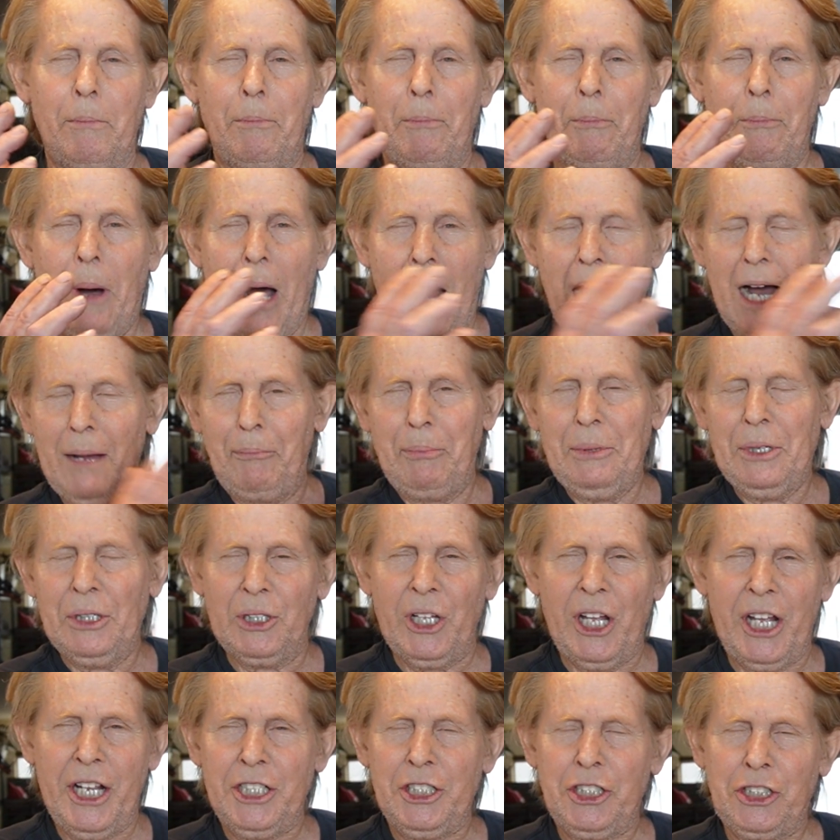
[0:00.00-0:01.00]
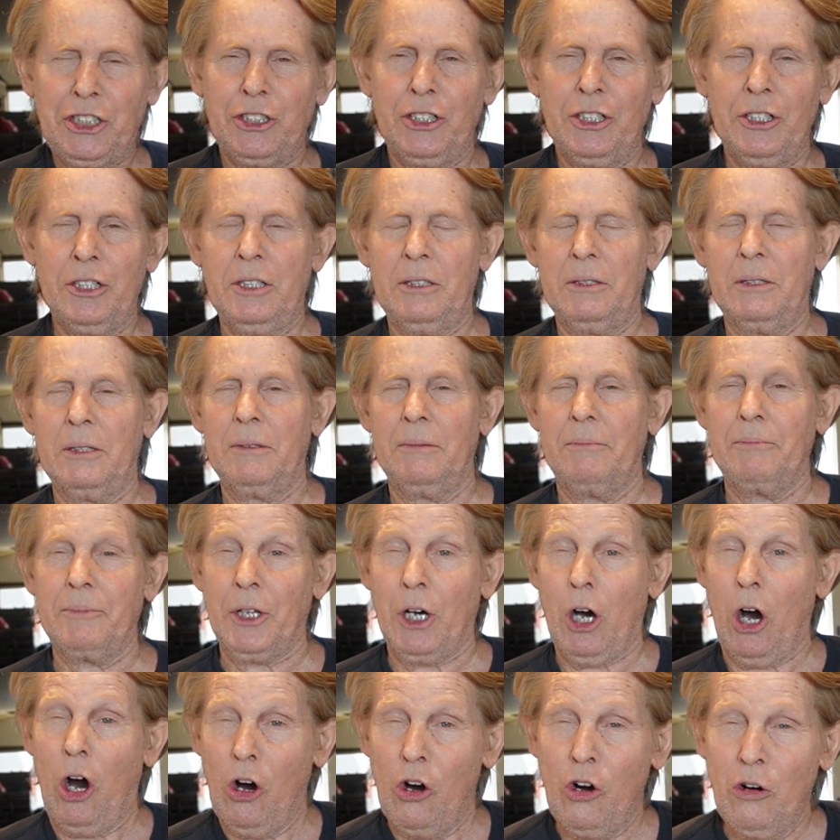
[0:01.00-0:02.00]
population.
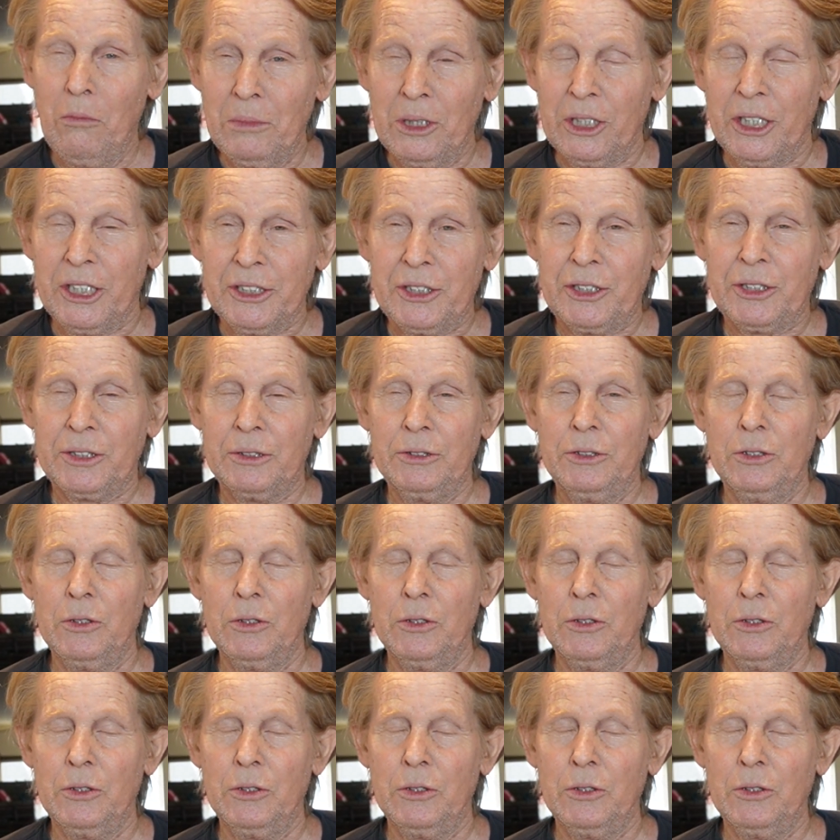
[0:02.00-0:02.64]
The homeless,